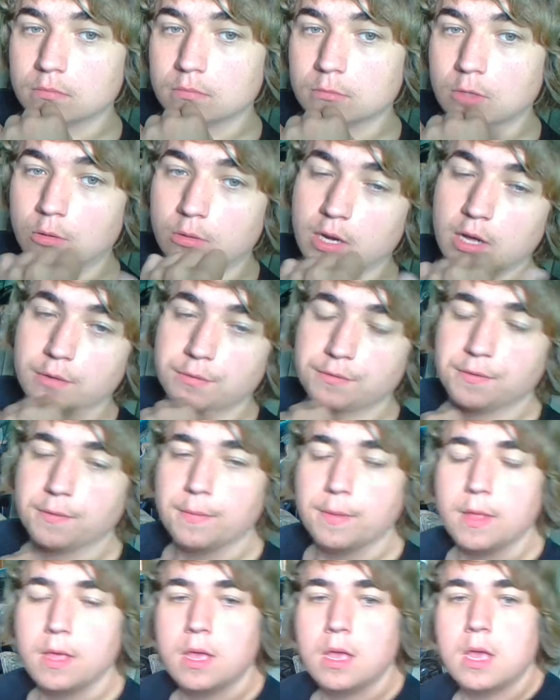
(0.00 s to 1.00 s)
Who knows?
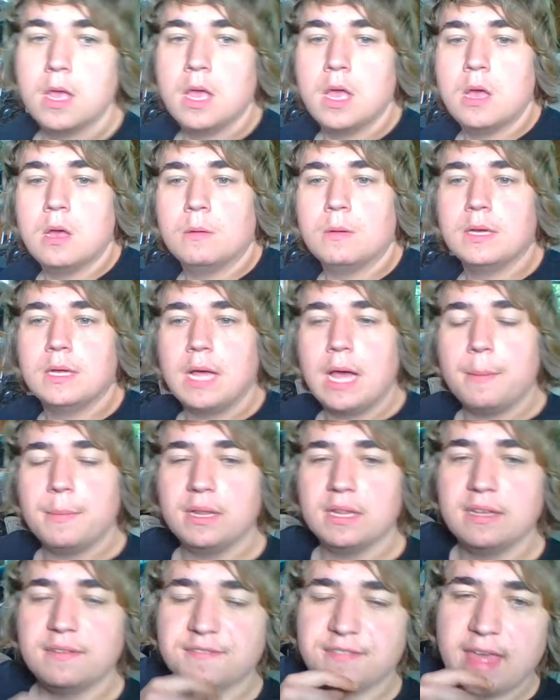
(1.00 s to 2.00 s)
Well, I'm going
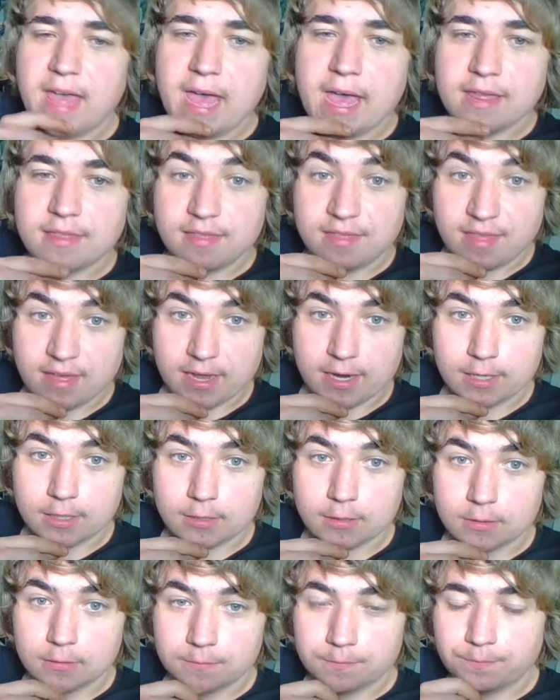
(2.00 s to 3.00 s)
to leave that
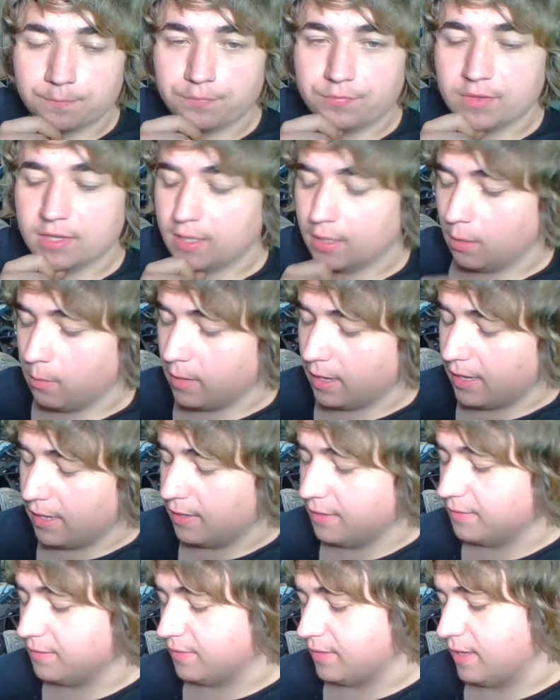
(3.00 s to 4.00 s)
there. You
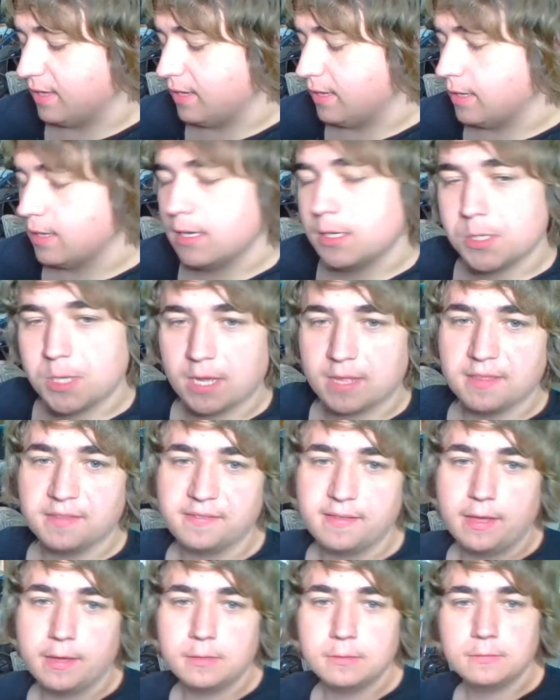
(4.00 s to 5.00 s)
guys can check this
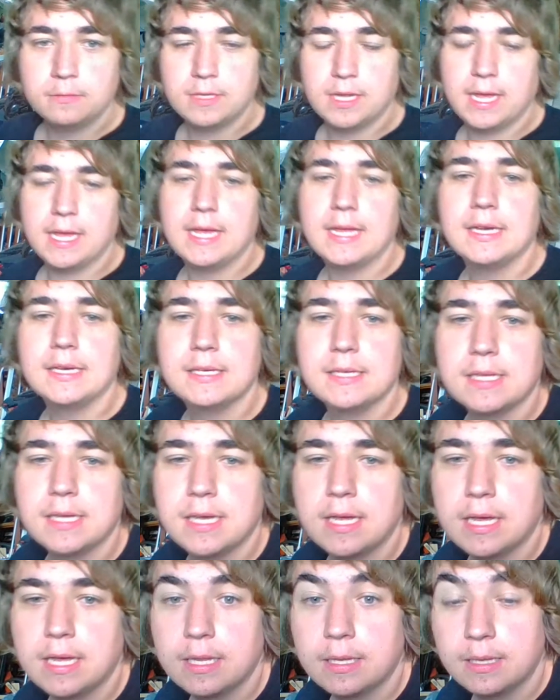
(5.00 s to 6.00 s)
out and
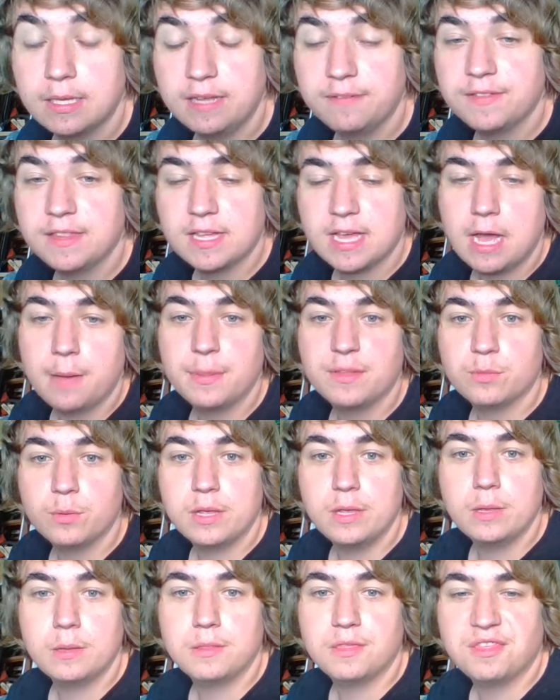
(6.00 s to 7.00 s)
leave in the comments what
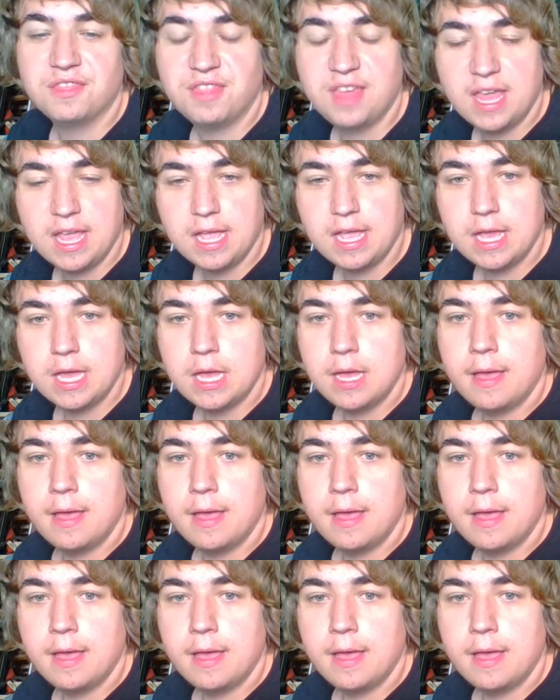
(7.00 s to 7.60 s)
you think.